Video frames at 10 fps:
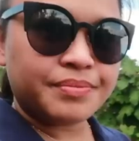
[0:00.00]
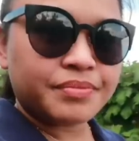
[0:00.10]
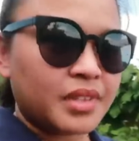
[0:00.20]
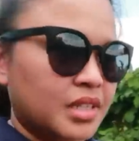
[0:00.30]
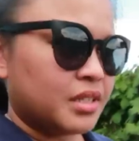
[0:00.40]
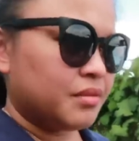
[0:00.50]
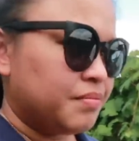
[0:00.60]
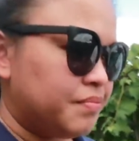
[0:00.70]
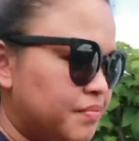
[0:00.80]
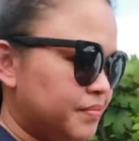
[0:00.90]
This wheelchair
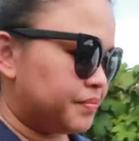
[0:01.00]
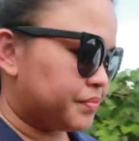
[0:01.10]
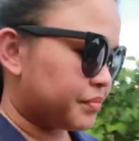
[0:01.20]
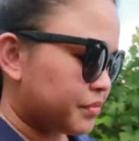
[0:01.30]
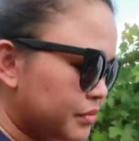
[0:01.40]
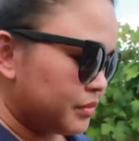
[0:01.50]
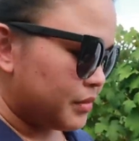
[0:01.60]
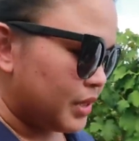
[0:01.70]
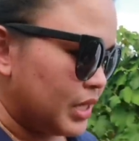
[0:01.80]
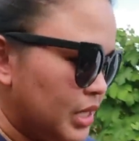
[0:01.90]
is meant for your
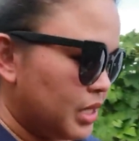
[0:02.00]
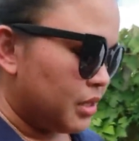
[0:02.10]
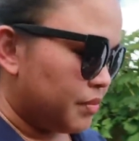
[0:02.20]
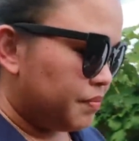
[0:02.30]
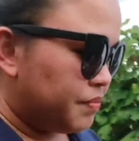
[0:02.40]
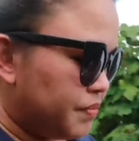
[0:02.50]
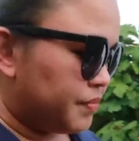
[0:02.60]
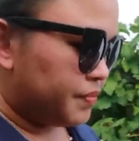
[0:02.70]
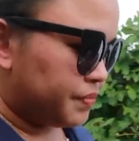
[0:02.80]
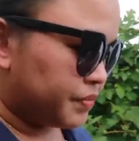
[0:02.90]
house to push yourself around.